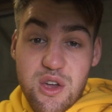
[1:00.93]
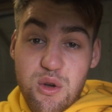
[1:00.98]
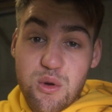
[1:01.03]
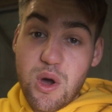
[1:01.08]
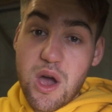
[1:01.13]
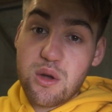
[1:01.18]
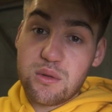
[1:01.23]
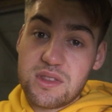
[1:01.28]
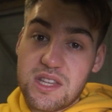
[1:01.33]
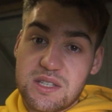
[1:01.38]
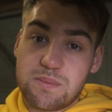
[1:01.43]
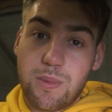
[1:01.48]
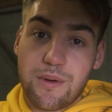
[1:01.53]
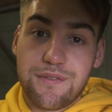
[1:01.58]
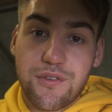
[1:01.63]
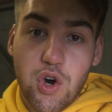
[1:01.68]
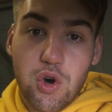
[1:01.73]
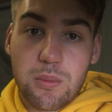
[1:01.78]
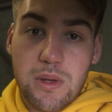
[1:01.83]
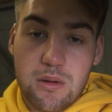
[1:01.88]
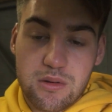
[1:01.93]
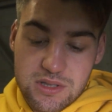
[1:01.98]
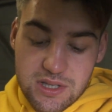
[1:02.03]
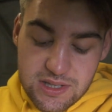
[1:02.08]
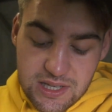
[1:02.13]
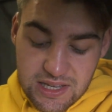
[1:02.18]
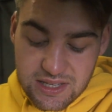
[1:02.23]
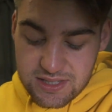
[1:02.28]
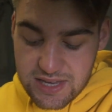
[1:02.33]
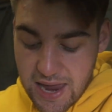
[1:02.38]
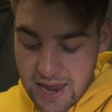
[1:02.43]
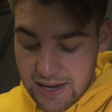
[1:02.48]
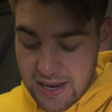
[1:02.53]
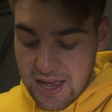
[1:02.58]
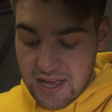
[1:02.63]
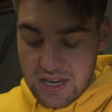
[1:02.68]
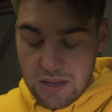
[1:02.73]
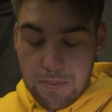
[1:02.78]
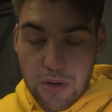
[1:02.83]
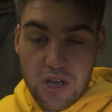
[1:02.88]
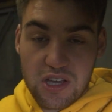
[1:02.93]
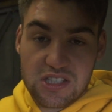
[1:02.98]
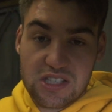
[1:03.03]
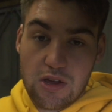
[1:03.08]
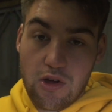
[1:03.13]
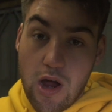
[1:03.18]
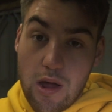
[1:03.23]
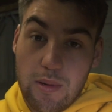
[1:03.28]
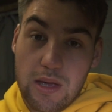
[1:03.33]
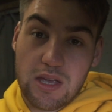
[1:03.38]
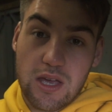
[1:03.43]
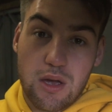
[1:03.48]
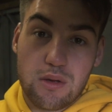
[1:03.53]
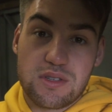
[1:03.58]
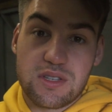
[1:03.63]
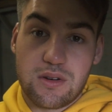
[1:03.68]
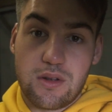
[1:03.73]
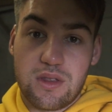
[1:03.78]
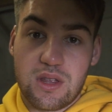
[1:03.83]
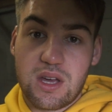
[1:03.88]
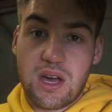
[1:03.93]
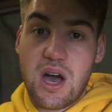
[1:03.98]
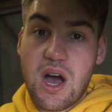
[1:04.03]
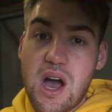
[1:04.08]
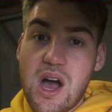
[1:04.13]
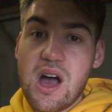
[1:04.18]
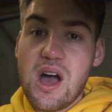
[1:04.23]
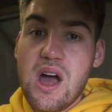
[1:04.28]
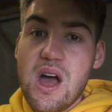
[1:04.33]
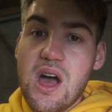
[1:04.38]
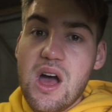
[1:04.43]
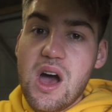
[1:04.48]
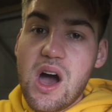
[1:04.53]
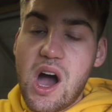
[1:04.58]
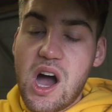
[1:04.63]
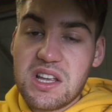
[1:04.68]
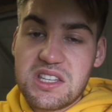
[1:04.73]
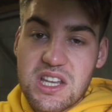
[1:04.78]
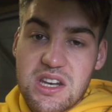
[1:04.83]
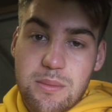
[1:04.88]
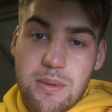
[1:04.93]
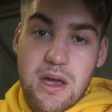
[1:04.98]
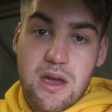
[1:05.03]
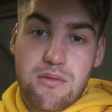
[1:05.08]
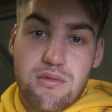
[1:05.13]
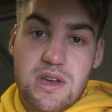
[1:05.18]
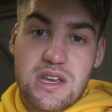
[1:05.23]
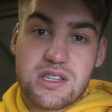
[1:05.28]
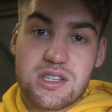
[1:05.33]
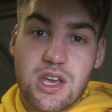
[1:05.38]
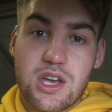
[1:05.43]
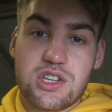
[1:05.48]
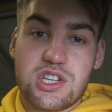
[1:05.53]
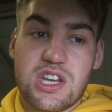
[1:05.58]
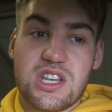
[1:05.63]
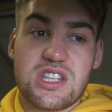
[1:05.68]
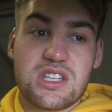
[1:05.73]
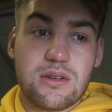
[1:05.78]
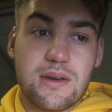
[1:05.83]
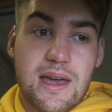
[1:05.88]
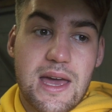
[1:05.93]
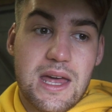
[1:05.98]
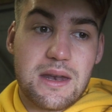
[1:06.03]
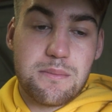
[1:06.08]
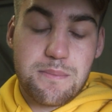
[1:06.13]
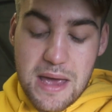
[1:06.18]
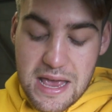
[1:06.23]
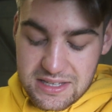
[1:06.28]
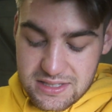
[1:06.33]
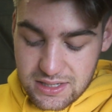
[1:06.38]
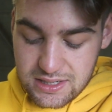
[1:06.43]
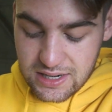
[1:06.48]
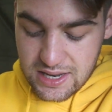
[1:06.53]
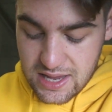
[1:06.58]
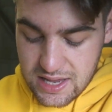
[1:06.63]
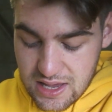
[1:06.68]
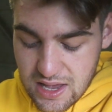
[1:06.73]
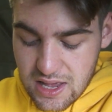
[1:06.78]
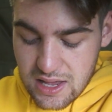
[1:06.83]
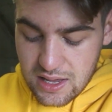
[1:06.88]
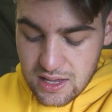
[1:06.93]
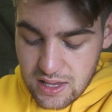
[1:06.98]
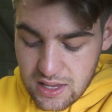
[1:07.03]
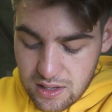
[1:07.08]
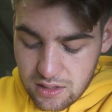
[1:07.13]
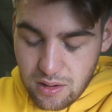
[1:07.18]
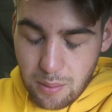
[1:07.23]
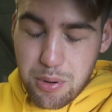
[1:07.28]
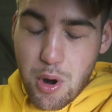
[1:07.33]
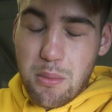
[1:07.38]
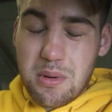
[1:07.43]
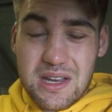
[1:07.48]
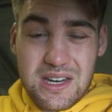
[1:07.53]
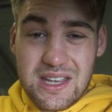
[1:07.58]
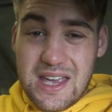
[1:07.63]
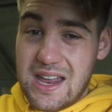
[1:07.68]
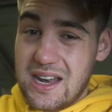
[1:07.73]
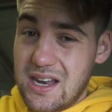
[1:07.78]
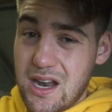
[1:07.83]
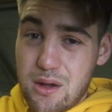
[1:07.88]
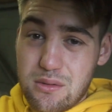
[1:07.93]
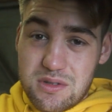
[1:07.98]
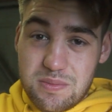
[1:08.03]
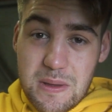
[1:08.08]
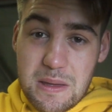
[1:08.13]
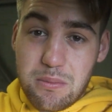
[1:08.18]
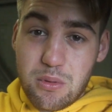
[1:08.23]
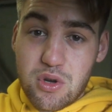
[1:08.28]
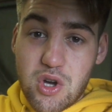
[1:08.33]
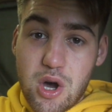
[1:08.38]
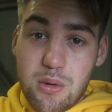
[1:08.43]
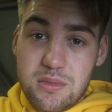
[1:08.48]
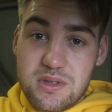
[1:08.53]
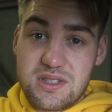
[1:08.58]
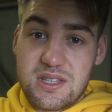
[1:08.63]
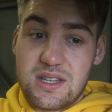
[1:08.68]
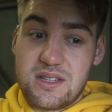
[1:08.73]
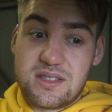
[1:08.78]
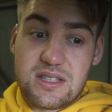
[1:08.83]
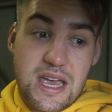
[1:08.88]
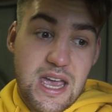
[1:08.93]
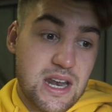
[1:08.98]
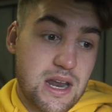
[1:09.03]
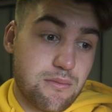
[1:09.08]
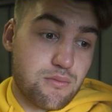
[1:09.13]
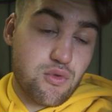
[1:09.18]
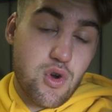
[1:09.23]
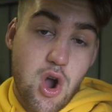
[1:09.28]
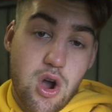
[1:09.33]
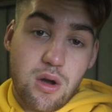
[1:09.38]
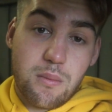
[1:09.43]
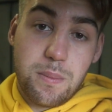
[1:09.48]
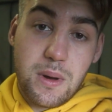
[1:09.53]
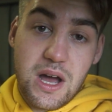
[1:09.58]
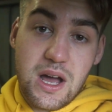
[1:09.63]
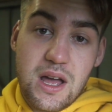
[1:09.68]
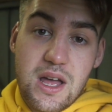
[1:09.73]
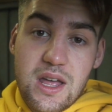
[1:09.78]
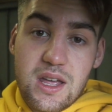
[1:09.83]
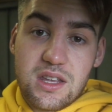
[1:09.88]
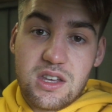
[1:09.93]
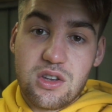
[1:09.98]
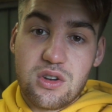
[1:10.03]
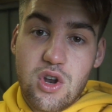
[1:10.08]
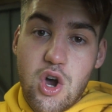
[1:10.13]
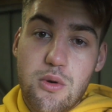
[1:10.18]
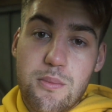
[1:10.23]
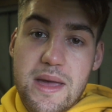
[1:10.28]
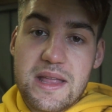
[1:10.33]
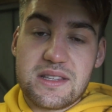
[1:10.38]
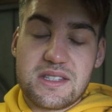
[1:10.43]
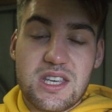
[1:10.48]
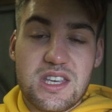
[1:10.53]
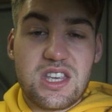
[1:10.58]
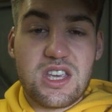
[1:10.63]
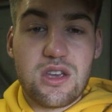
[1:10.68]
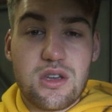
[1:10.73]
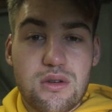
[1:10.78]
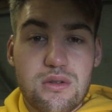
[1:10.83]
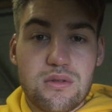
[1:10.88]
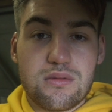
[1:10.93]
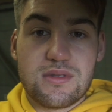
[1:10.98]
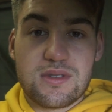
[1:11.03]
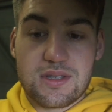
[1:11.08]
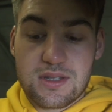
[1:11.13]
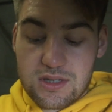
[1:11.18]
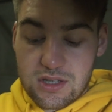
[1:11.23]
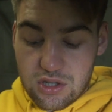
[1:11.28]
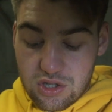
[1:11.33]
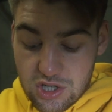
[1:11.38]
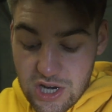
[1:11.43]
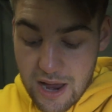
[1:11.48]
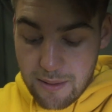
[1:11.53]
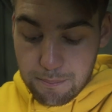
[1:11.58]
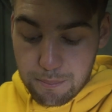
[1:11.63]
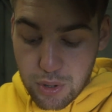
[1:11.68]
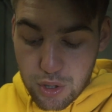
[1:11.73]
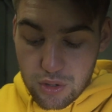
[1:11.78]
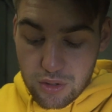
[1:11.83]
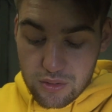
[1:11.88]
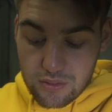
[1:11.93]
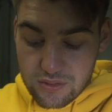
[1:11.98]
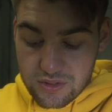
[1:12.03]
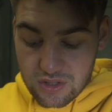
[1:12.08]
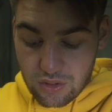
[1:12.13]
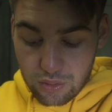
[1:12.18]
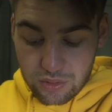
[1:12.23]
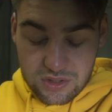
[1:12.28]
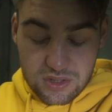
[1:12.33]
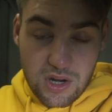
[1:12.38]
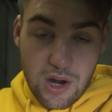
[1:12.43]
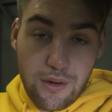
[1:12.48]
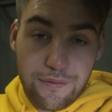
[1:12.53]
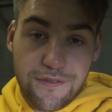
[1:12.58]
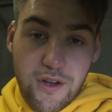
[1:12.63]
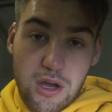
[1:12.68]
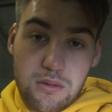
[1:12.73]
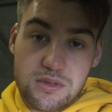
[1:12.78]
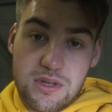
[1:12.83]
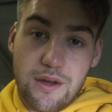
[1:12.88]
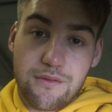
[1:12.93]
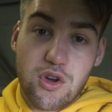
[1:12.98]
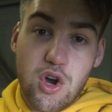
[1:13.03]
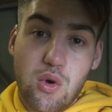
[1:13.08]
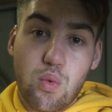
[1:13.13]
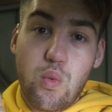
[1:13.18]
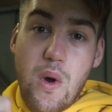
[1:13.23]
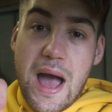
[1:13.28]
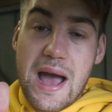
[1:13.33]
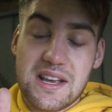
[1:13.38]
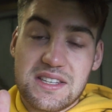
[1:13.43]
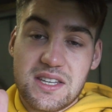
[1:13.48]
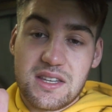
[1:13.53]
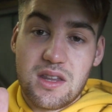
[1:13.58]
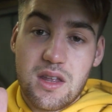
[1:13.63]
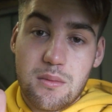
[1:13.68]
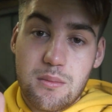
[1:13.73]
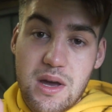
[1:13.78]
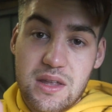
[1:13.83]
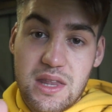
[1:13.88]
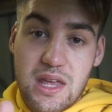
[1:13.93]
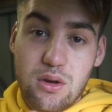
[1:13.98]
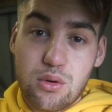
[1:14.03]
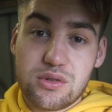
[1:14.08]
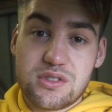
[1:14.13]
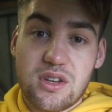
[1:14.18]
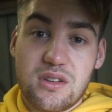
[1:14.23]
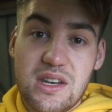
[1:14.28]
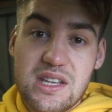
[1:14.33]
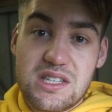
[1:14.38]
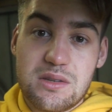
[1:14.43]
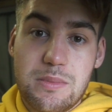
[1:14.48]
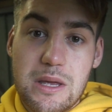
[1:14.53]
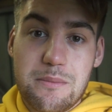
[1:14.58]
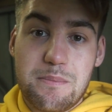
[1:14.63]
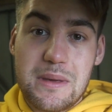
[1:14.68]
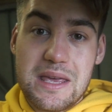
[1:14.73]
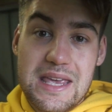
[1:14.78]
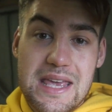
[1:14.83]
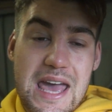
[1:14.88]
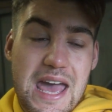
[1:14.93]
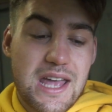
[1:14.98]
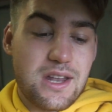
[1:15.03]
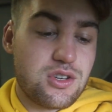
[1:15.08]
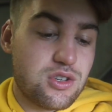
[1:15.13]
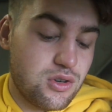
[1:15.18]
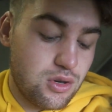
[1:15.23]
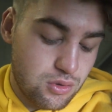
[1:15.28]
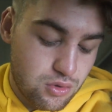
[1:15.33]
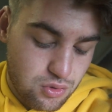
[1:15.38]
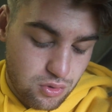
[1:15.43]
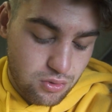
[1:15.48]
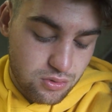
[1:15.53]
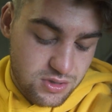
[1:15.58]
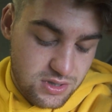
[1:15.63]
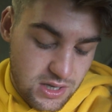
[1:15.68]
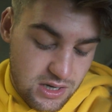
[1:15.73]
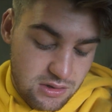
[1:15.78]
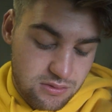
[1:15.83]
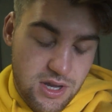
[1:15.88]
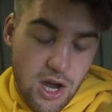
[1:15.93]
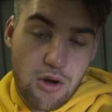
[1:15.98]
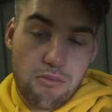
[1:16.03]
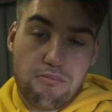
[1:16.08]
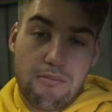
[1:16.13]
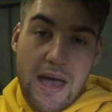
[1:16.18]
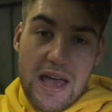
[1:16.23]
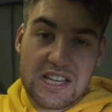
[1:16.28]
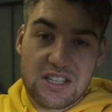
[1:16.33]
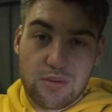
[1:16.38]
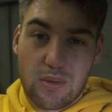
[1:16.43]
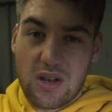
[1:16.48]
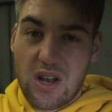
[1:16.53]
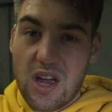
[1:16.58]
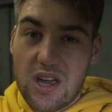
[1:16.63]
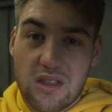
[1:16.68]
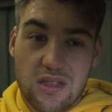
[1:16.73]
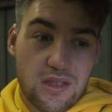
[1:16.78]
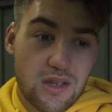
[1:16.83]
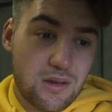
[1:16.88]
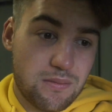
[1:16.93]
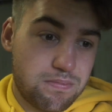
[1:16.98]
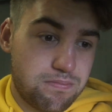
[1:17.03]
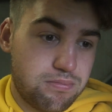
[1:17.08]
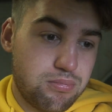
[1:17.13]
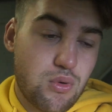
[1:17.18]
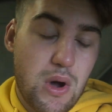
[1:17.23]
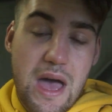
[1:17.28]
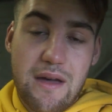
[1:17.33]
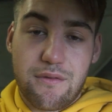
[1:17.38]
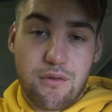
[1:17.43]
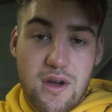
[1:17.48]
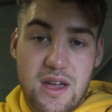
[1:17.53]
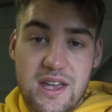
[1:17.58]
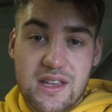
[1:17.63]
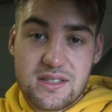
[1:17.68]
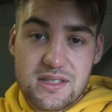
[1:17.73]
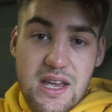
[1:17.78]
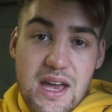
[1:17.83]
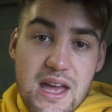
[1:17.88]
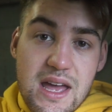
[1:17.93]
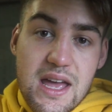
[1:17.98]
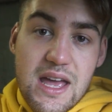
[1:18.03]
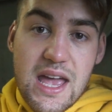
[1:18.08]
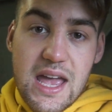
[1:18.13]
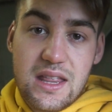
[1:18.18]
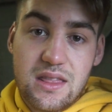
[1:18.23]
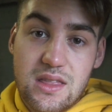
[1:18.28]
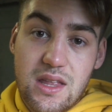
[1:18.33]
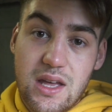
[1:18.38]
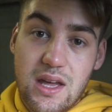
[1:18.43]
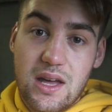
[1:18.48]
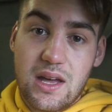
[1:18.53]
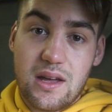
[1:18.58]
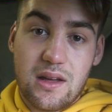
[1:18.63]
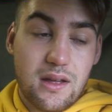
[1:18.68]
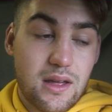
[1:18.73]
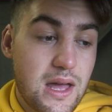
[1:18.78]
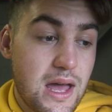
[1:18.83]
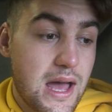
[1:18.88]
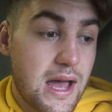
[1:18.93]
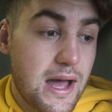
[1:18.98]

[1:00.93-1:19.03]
who owned this before me was a detailer, and he put a ceramic coating on the car. I did a bit of research into it, and basically, I'm probably going to get loads of people commenting saying I'm wrong, but you're not meant to use shampoos or snow foams that have got wax in them, and they also need to be pH neutral so that you don't mess with like the whatever it is in the